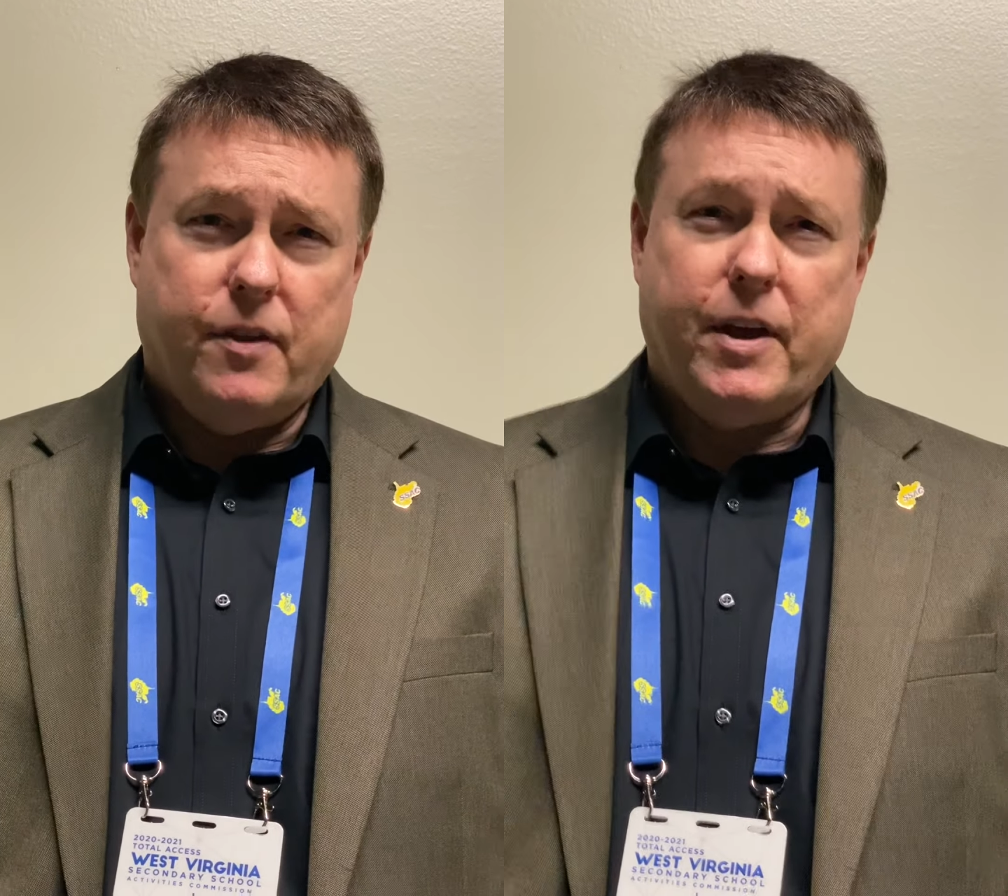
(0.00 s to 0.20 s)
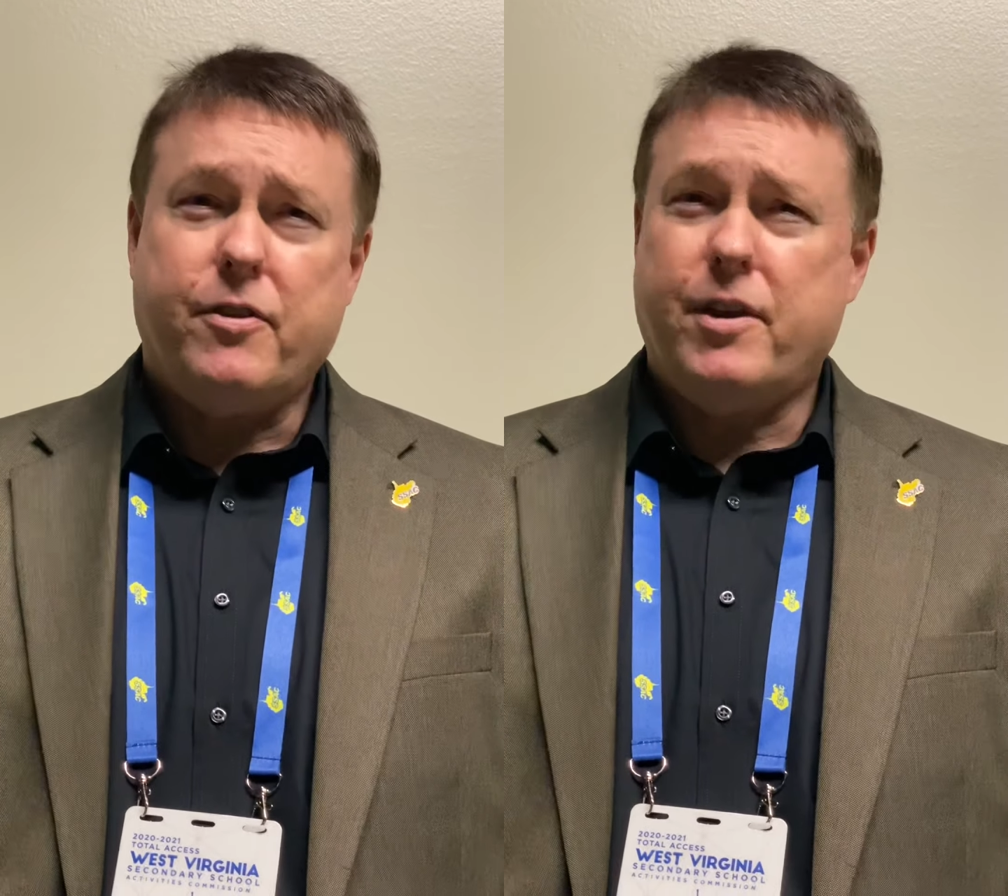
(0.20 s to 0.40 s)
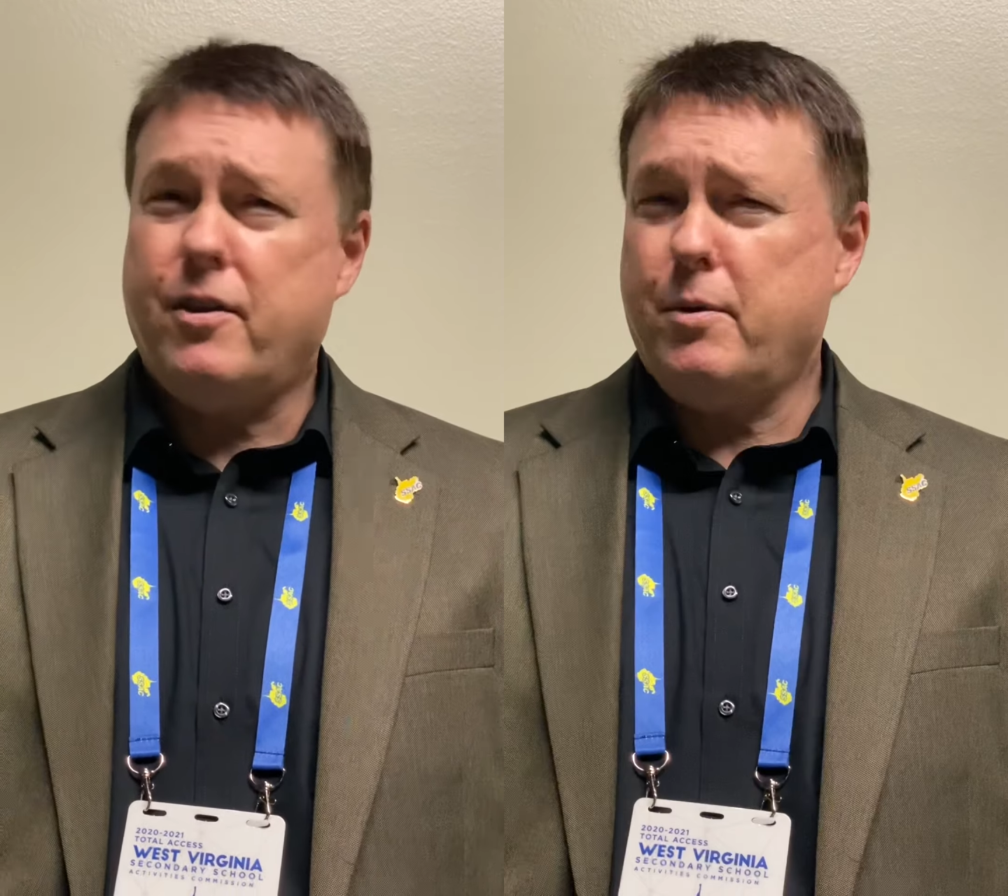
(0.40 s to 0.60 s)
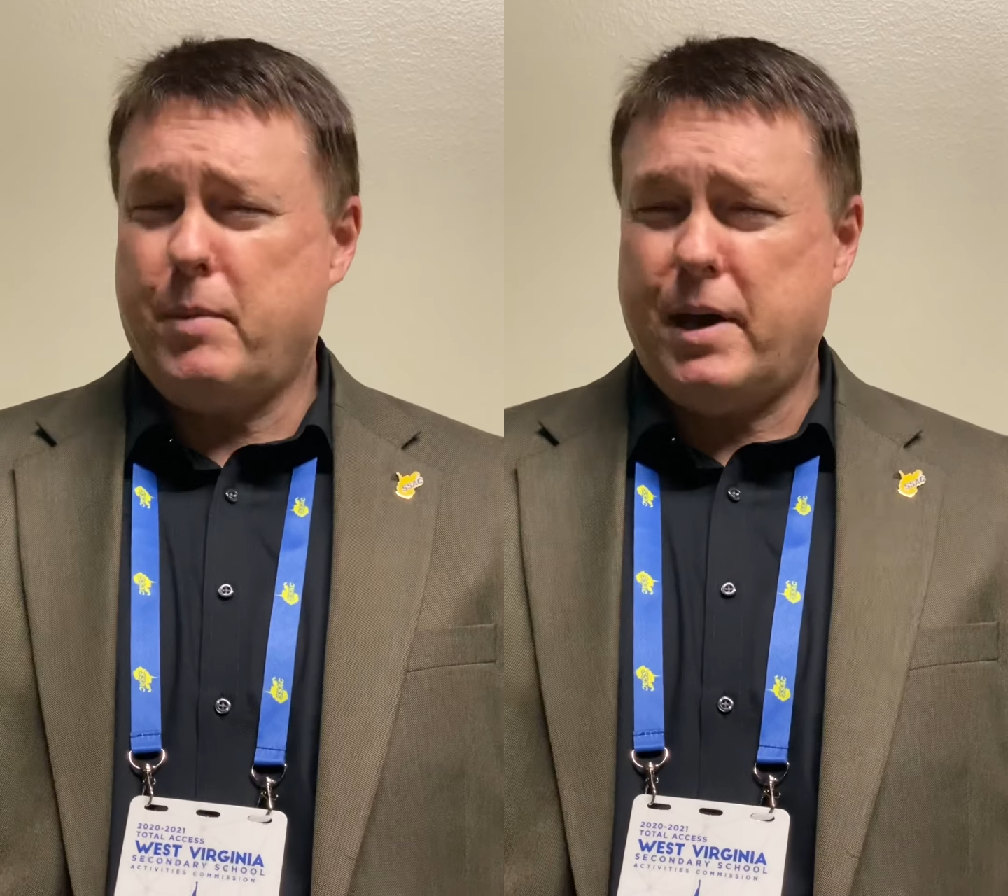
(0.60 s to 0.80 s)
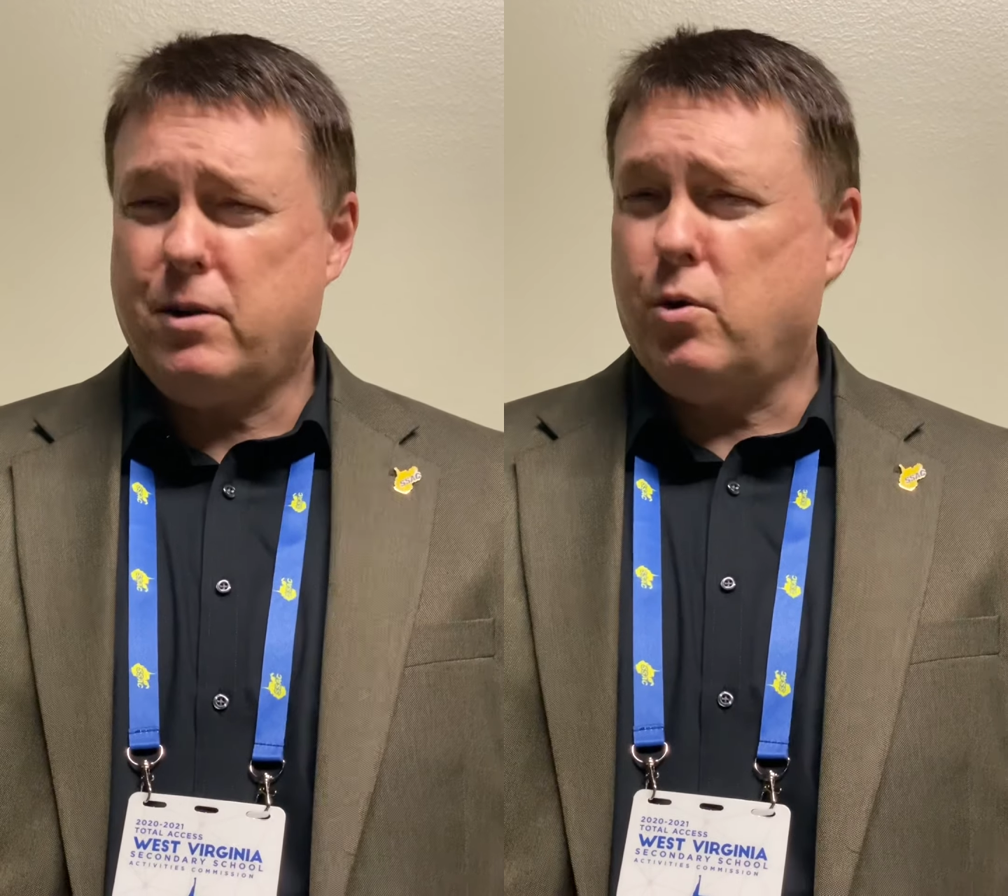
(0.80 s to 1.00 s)
they're the
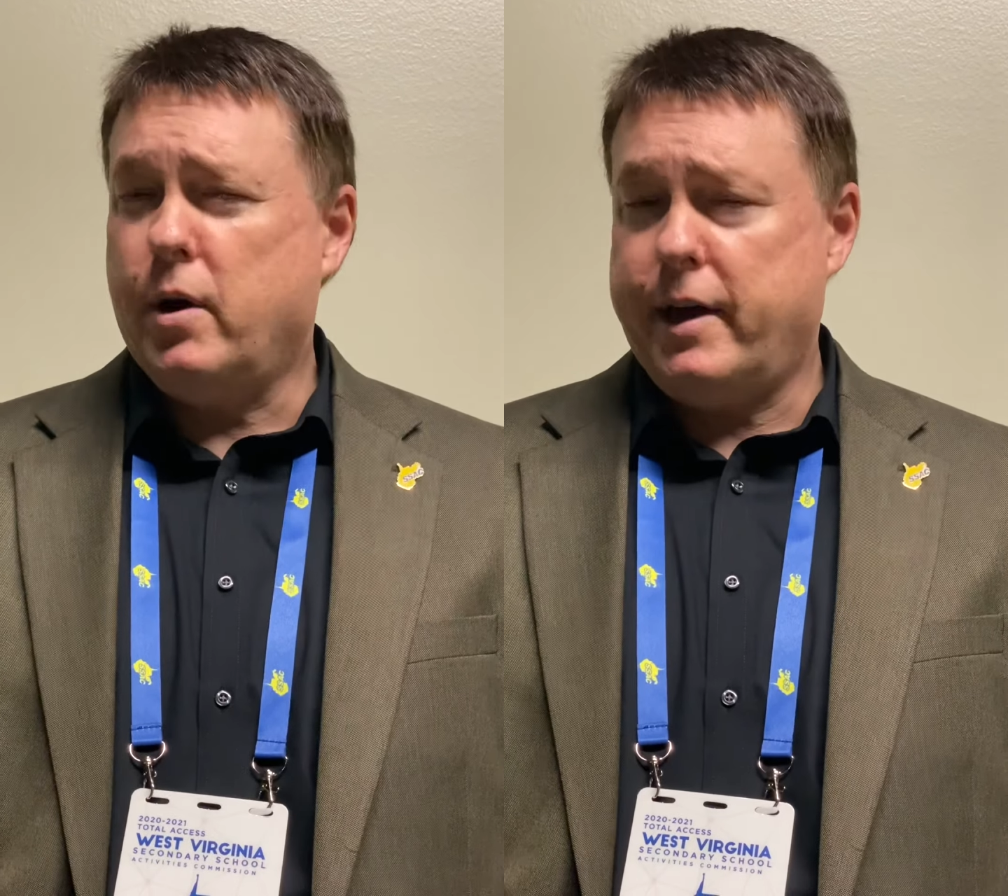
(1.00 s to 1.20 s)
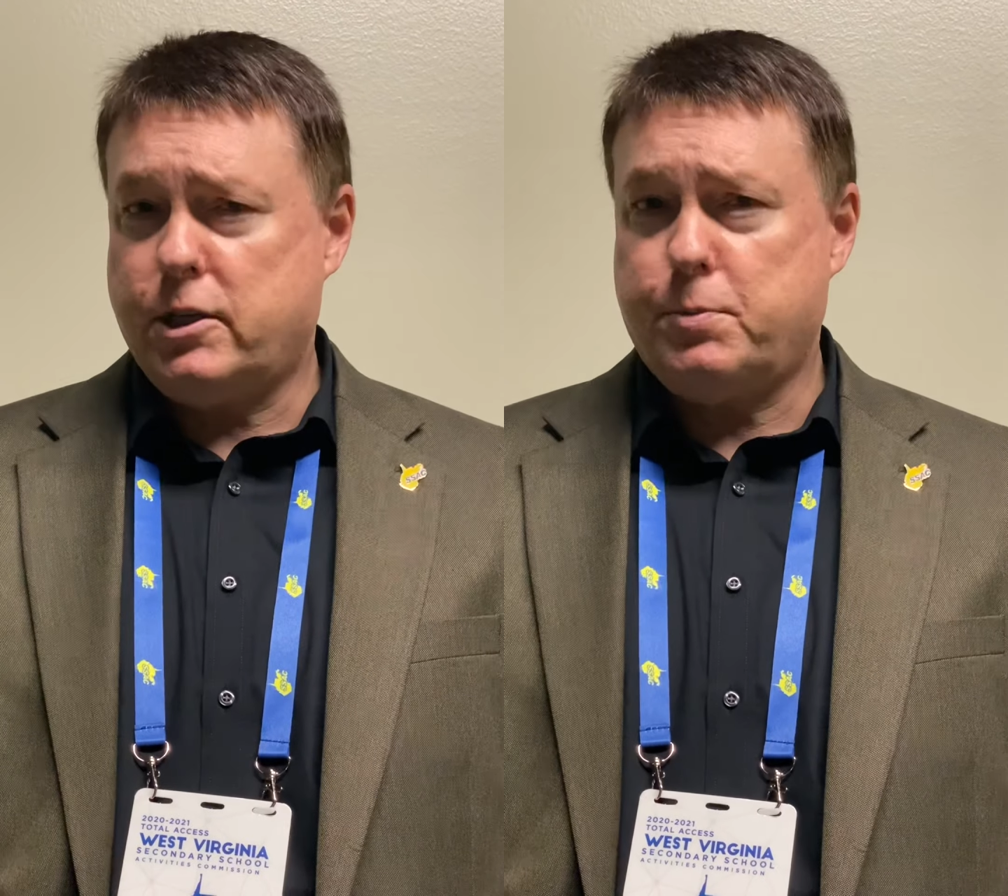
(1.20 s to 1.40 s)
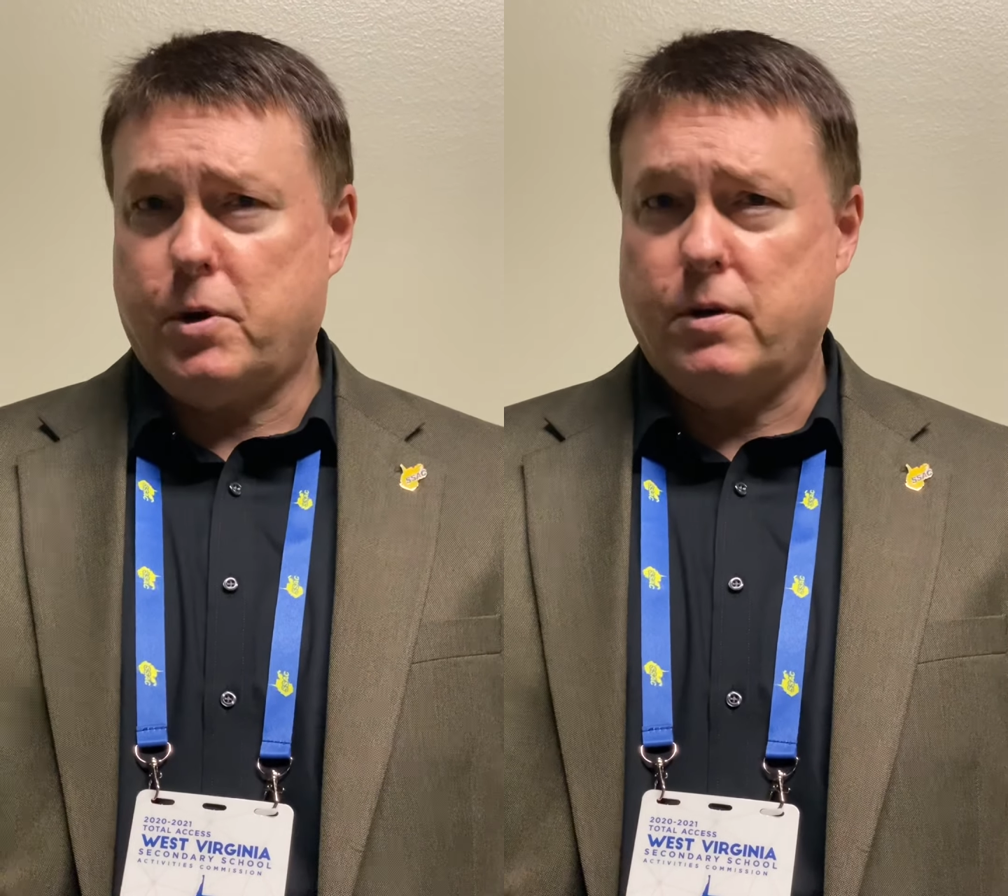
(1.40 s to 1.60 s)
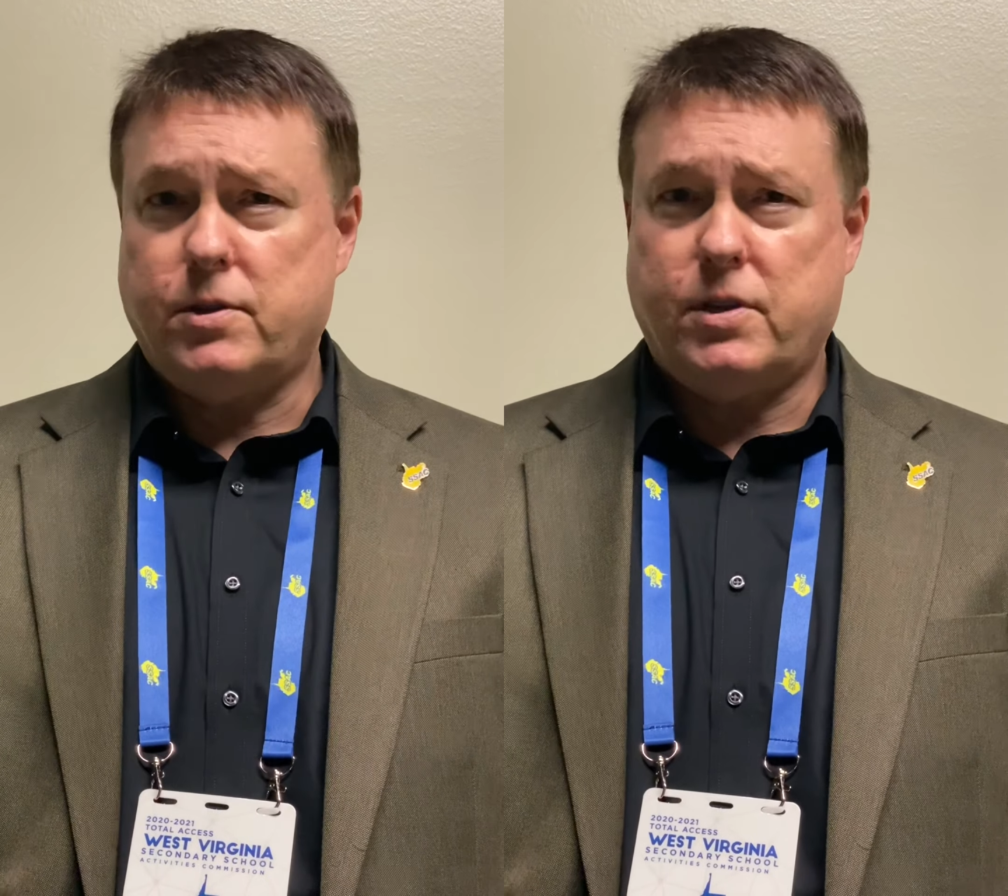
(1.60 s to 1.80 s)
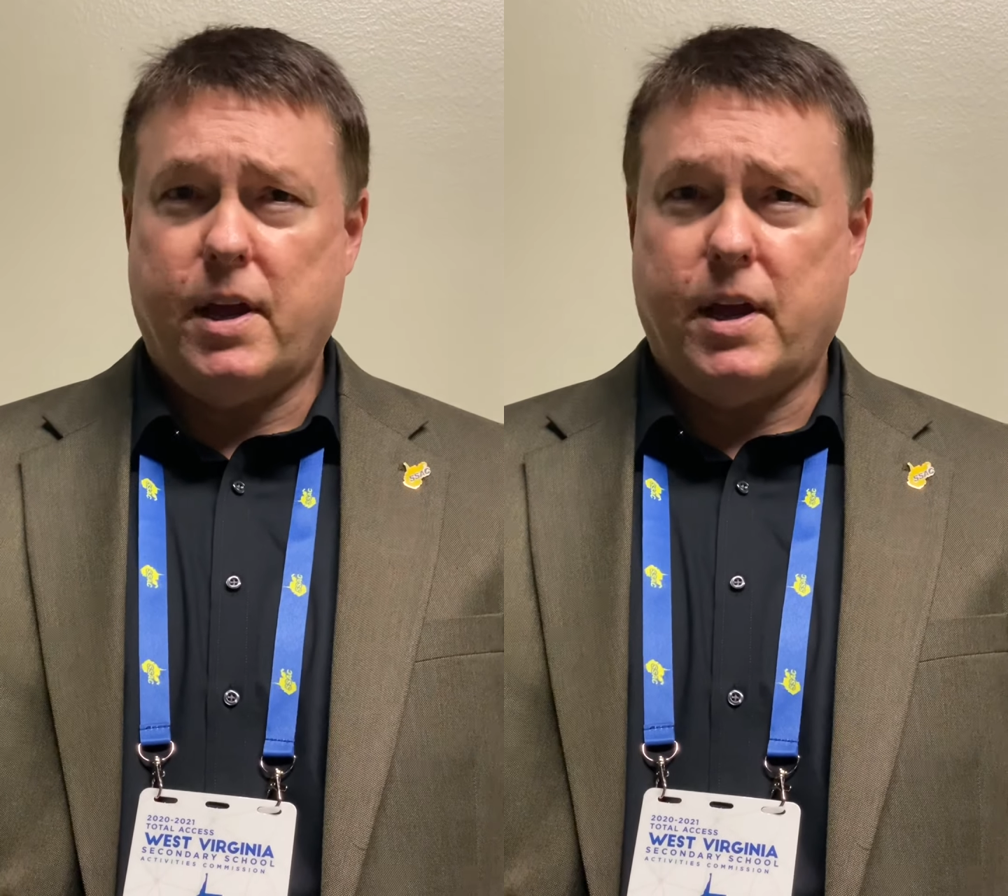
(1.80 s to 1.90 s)
medical experts